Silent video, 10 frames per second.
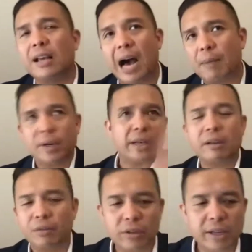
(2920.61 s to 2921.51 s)
I'm going to
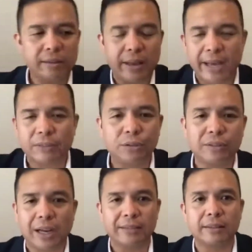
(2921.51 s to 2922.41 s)
give you this
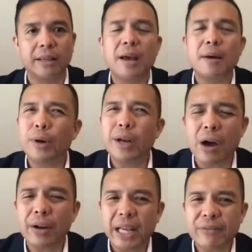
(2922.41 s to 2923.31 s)
exercises. We're
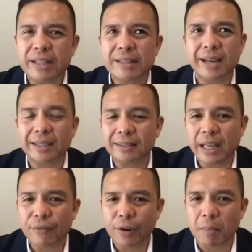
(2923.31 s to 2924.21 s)
not even
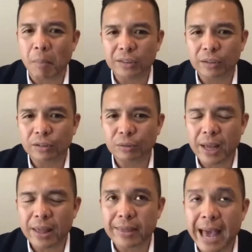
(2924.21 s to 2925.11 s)
testing for the muscle
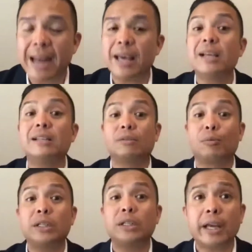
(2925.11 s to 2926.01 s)
strength. That is
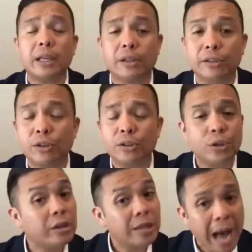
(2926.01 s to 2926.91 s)
ridiculous. You
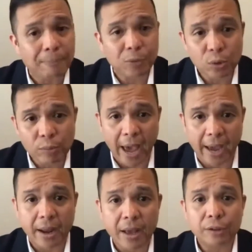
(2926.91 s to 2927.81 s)
should not do
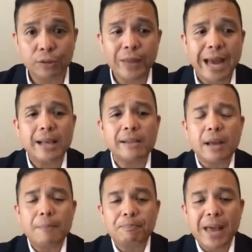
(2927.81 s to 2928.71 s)
that. So that is
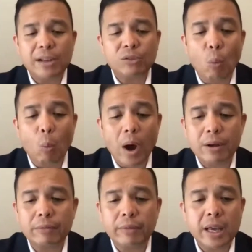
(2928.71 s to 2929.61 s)
one
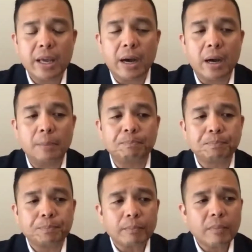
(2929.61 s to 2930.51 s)
of the,
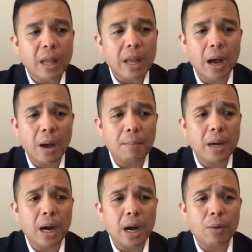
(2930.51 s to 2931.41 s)

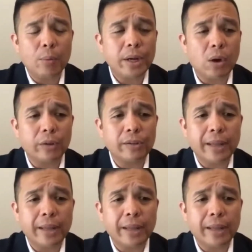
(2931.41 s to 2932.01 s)
what do you call this?